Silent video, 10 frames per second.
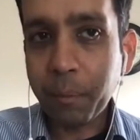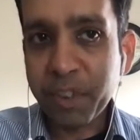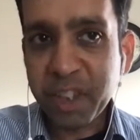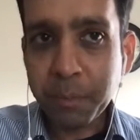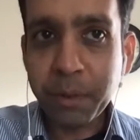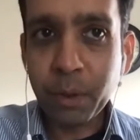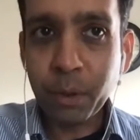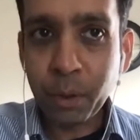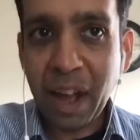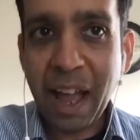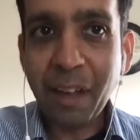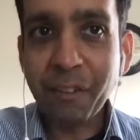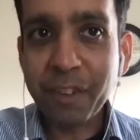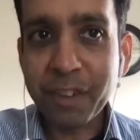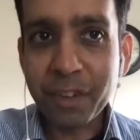CPU could
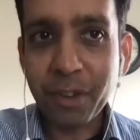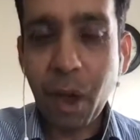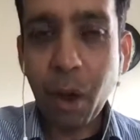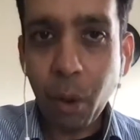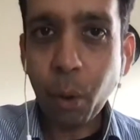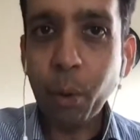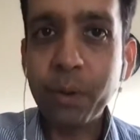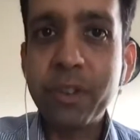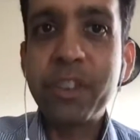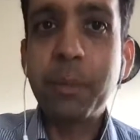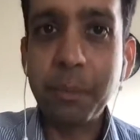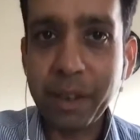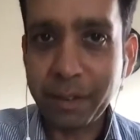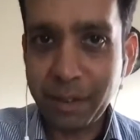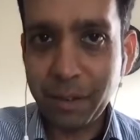have its own
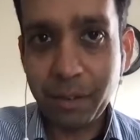chiplet,